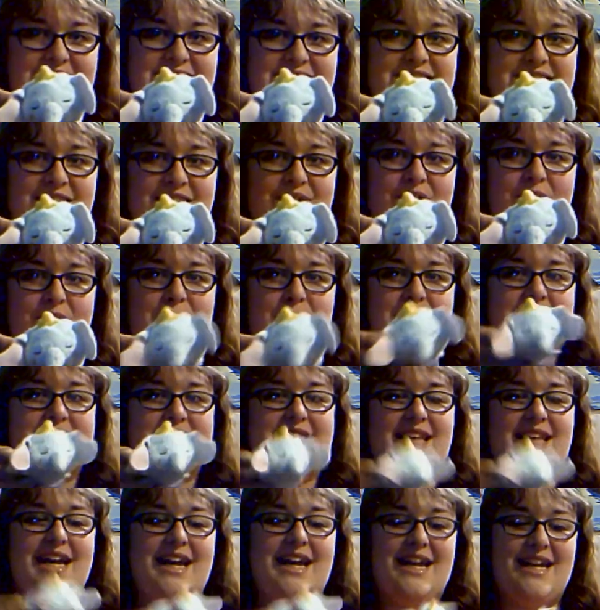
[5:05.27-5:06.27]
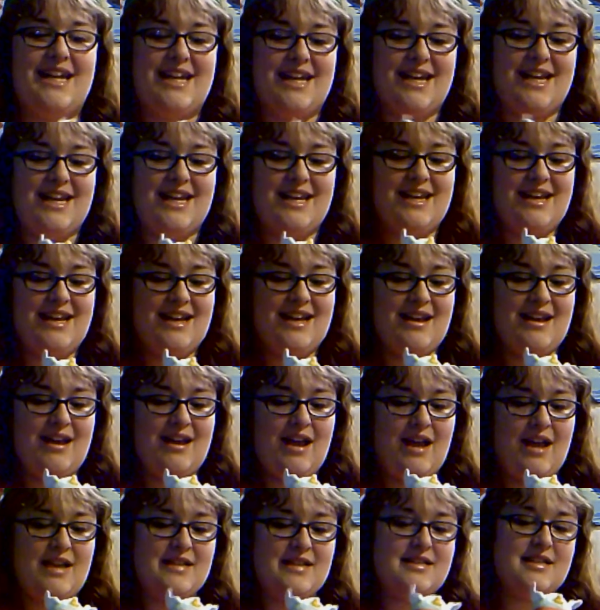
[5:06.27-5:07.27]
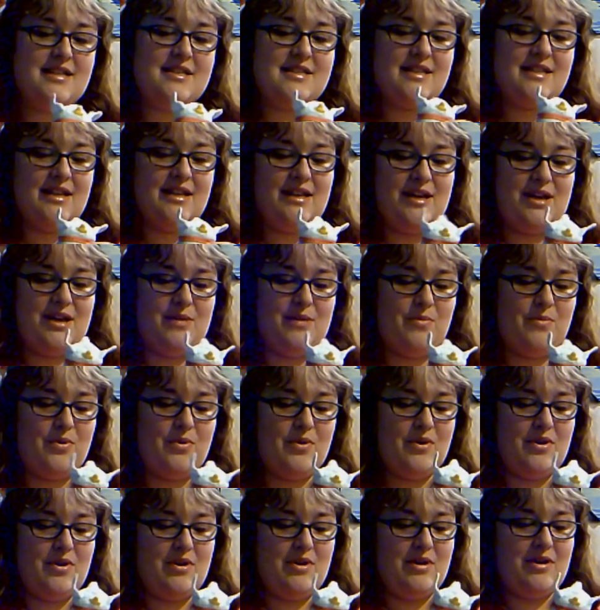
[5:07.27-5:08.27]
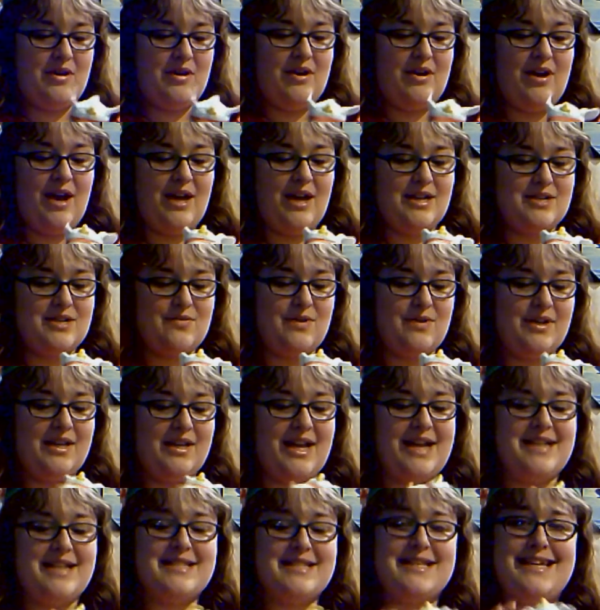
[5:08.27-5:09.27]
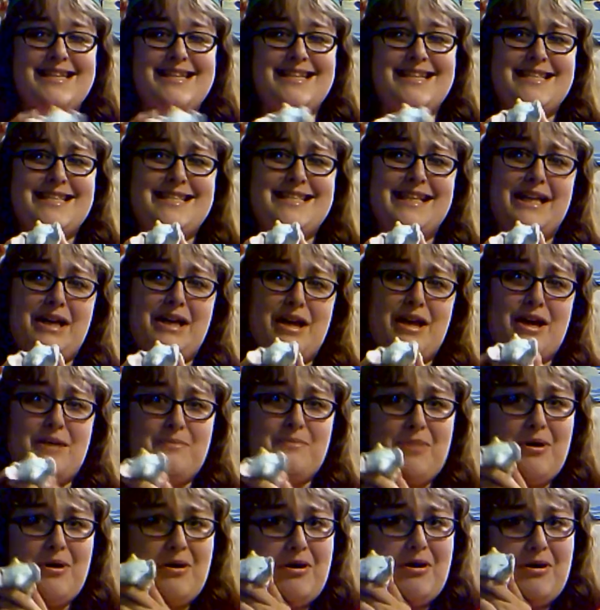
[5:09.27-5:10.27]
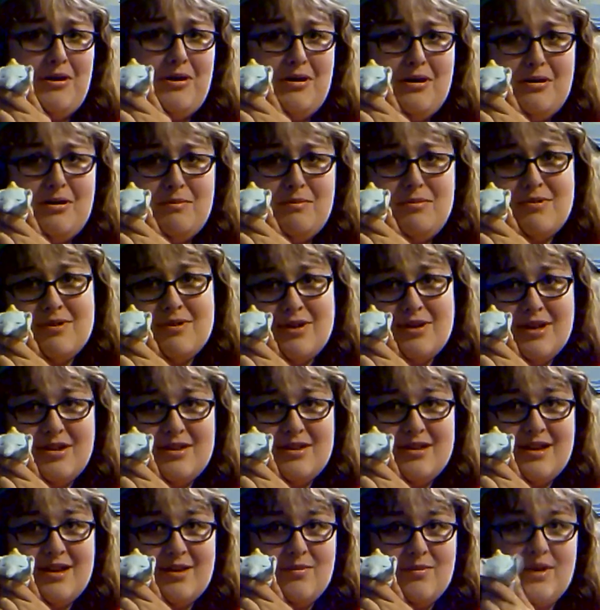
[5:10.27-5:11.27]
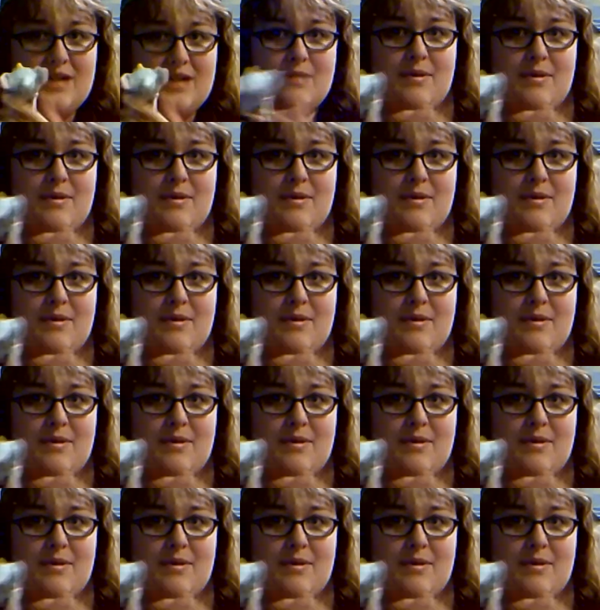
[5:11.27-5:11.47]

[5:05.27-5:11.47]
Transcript: So I'm excited. And he's asleep. I just realized he's asleep. Oh, poor little thing.